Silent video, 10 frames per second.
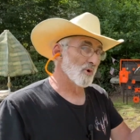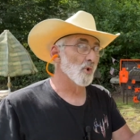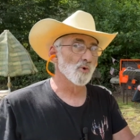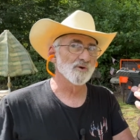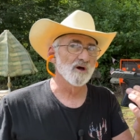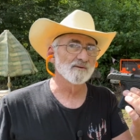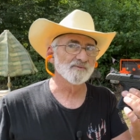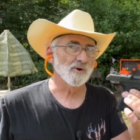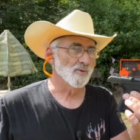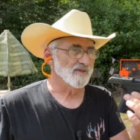pulled off
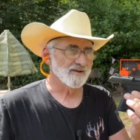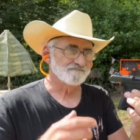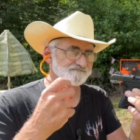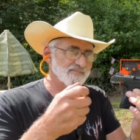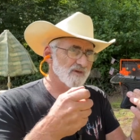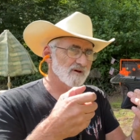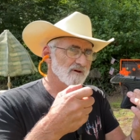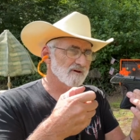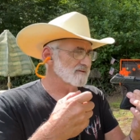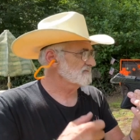there with it.
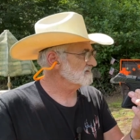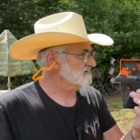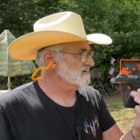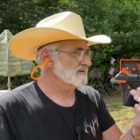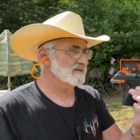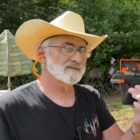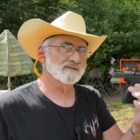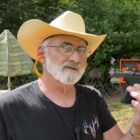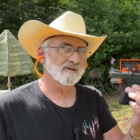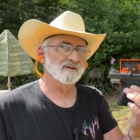Uh, it
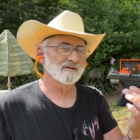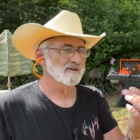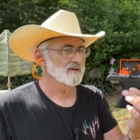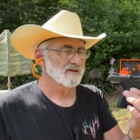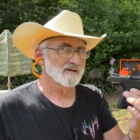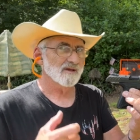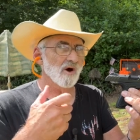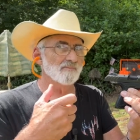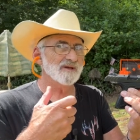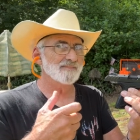uh, it
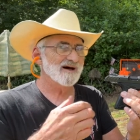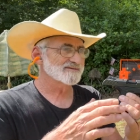caught me by